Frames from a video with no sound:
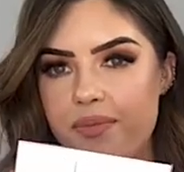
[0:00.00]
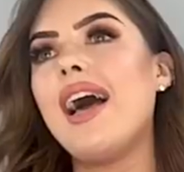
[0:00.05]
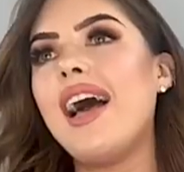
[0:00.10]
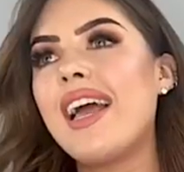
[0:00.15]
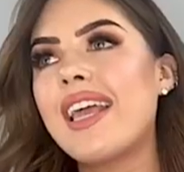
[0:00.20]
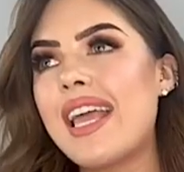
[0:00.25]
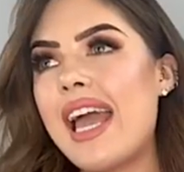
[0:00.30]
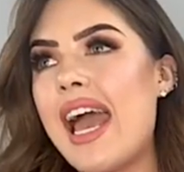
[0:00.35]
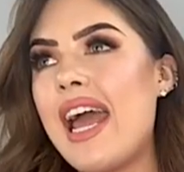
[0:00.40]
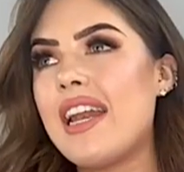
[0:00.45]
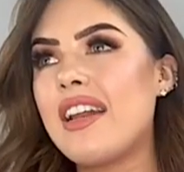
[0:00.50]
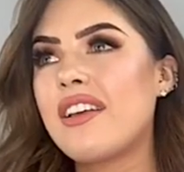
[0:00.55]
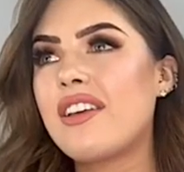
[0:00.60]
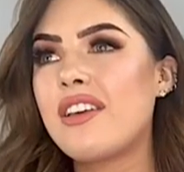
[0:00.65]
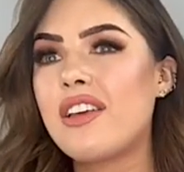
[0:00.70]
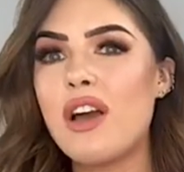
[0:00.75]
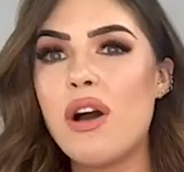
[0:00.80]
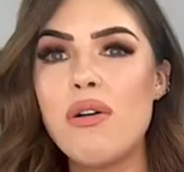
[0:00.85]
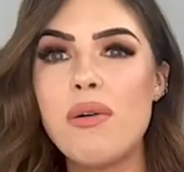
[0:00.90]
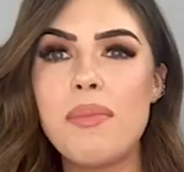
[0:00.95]
Again,
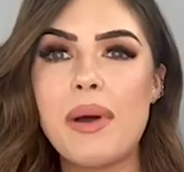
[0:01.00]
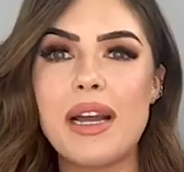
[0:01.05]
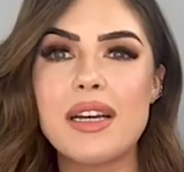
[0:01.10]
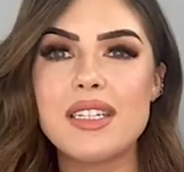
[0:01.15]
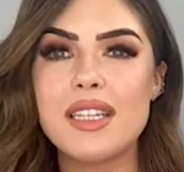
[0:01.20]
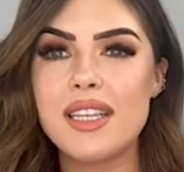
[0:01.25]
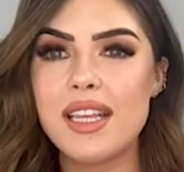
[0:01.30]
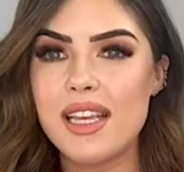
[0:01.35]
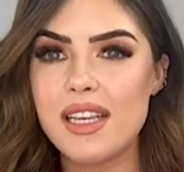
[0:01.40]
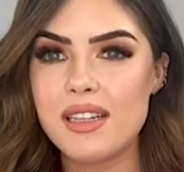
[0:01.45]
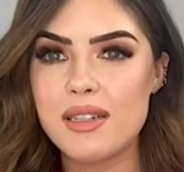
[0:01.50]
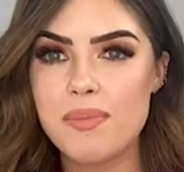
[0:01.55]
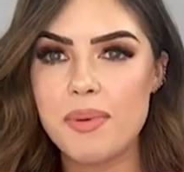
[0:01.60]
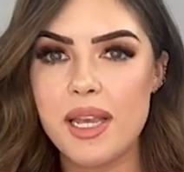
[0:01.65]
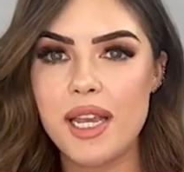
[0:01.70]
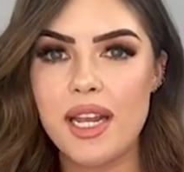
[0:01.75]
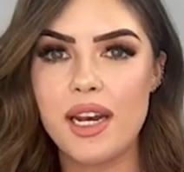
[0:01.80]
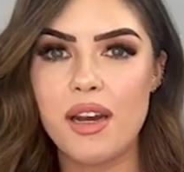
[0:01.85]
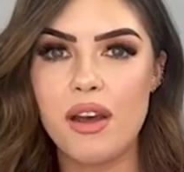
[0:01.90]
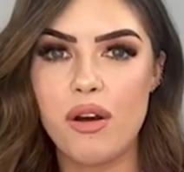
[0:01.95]
going back to things
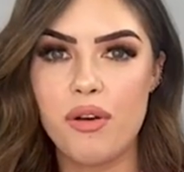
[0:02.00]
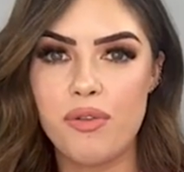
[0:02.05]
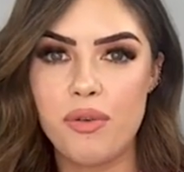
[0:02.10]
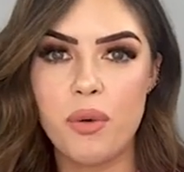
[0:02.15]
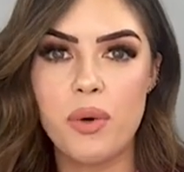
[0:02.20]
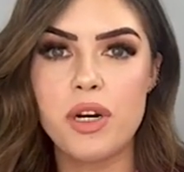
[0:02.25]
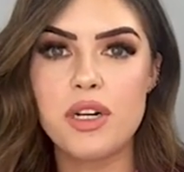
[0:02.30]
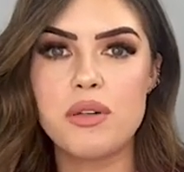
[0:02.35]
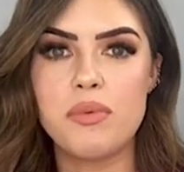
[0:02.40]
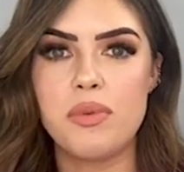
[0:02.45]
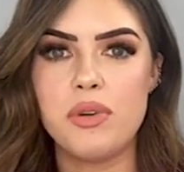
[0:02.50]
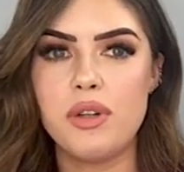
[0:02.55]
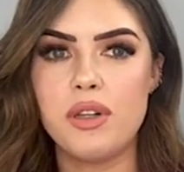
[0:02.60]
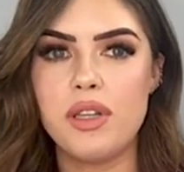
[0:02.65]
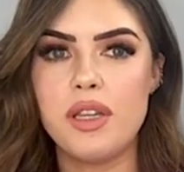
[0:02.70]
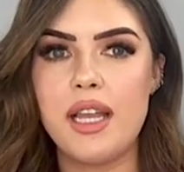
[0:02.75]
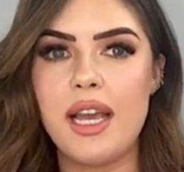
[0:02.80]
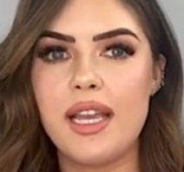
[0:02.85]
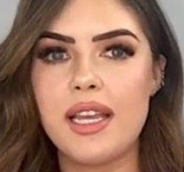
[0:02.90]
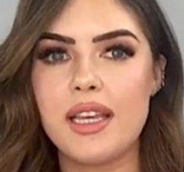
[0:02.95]
being affordable,
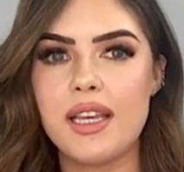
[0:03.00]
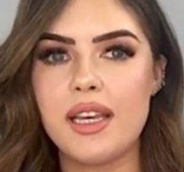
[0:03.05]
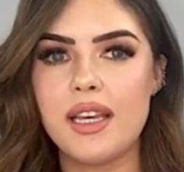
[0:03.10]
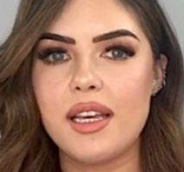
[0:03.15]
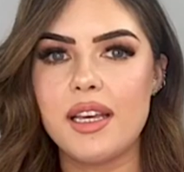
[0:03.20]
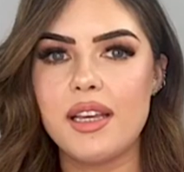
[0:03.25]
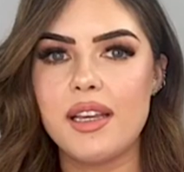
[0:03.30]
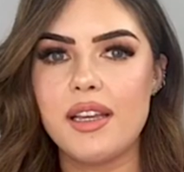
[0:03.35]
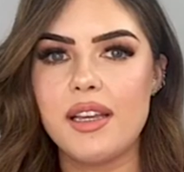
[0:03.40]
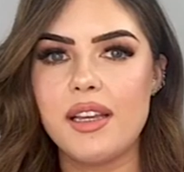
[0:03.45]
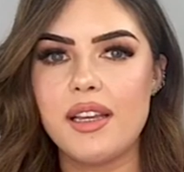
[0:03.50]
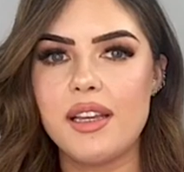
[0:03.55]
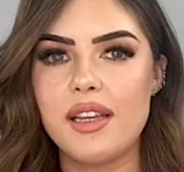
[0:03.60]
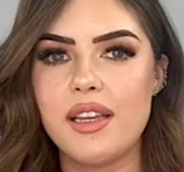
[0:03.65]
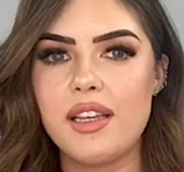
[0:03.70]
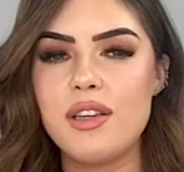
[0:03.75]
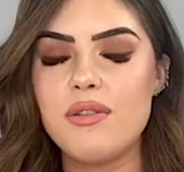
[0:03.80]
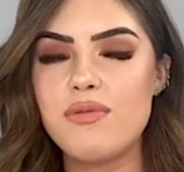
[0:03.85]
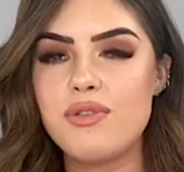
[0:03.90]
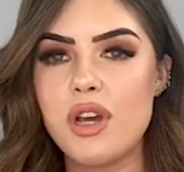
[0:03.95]
like
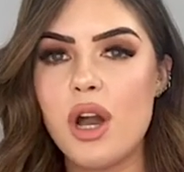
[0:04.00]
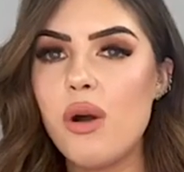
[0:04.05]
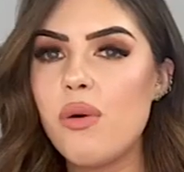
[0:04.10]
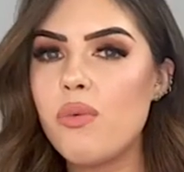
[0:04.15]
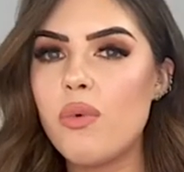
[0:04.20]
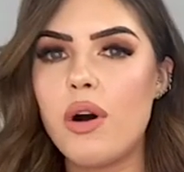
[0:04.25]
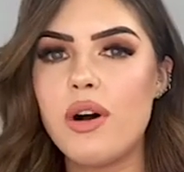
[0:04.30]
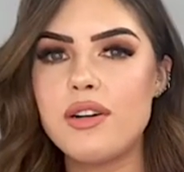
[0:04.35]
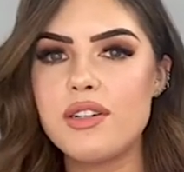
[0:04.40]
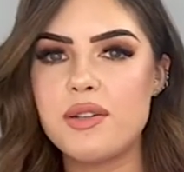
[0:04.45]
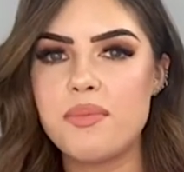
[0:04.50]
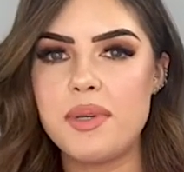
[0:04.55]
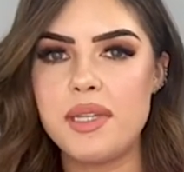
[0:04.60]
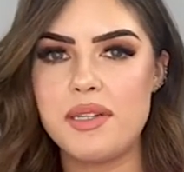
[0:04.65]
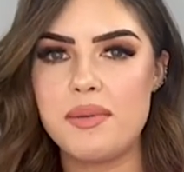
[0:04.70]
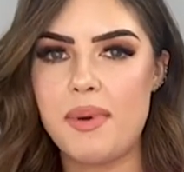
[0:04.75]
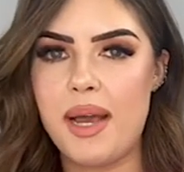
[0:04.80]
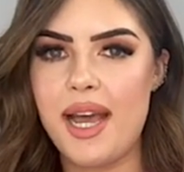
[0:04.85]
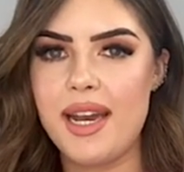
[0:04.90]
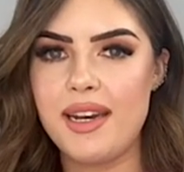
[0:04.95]
you don't want to be
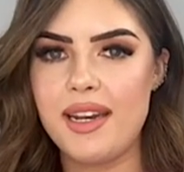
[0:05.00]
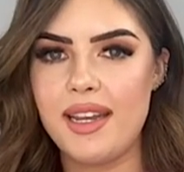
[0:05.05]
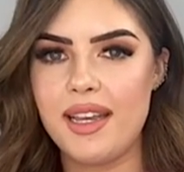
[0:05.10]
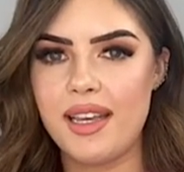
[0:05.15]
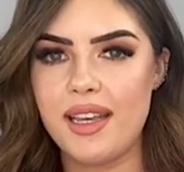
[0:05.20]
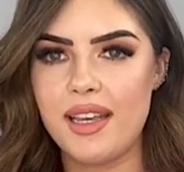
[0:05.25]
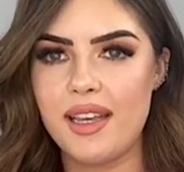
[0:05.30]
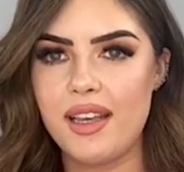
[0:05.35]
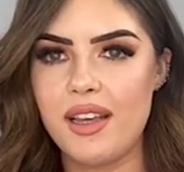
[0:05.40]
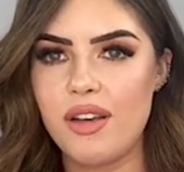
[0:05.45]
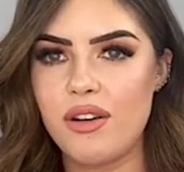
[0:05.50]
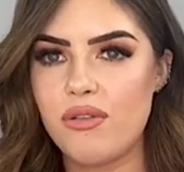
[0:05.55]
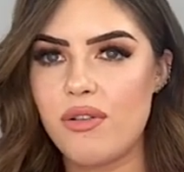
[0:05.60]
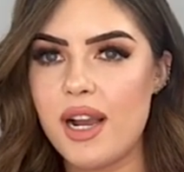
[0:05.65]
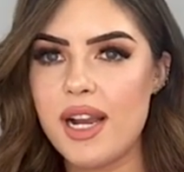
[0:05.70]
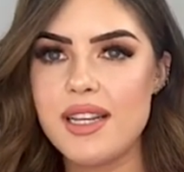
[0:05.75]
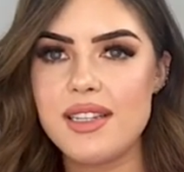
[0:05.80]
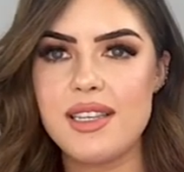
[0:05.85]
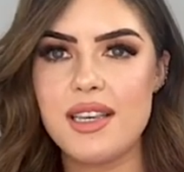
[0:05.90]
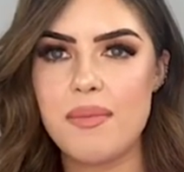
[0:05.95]
spending
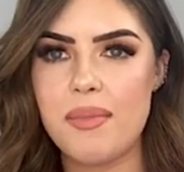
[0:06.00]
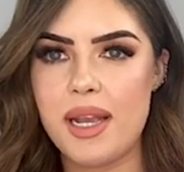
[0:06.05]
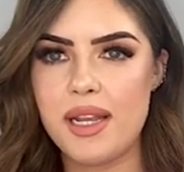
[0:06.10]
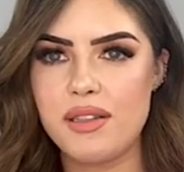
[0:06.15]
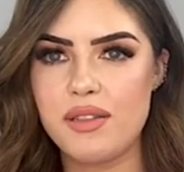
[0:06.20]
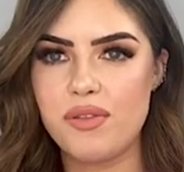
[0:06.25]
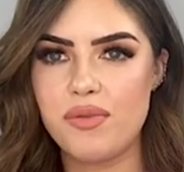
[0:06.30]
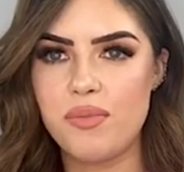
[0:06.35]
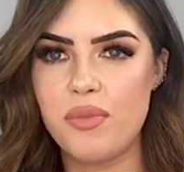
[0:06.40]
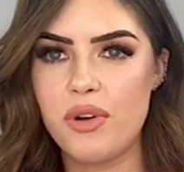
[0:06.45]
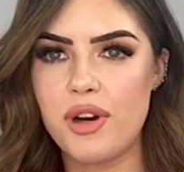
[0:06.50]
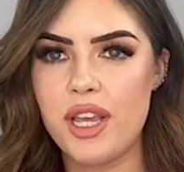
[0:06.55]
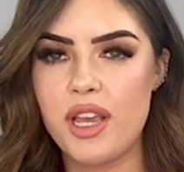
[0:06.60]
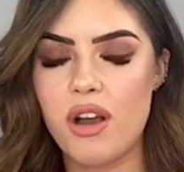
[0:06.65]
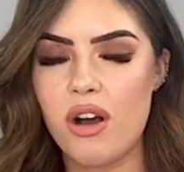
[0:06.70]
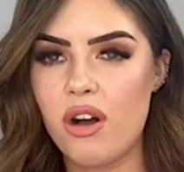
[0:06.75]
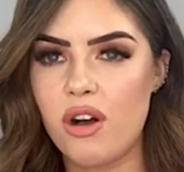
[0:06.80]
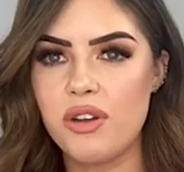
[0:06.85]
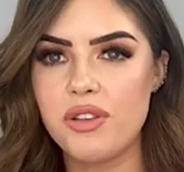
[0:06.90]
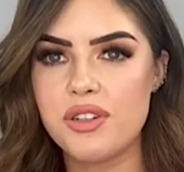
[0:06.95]
crazy amounts of money
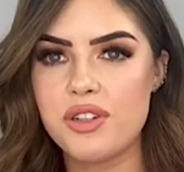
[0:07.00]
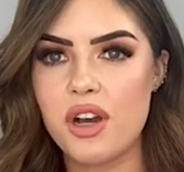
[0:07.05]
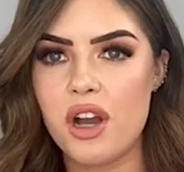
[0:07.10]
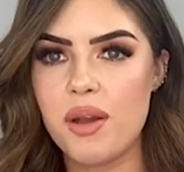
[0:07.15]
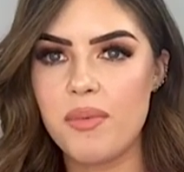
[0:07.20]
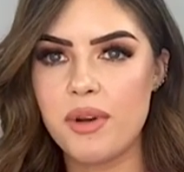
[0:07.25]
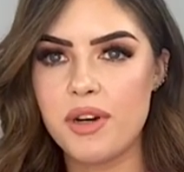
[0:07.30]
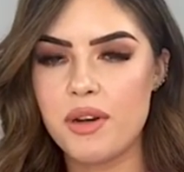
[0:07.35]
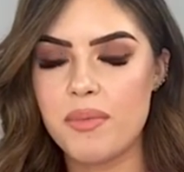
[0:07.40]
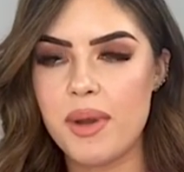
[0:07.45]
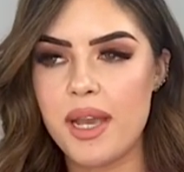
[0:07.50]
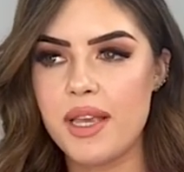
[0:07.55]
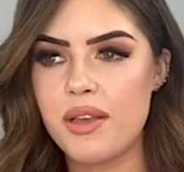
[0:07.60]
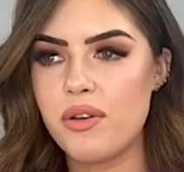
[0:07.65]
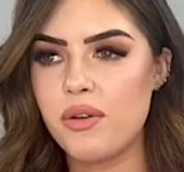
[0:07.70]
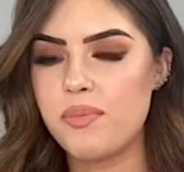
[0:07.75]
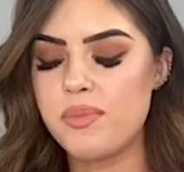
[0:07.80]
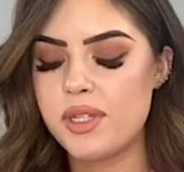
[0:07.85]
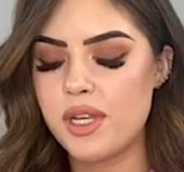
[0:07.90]
all the time on your makeup.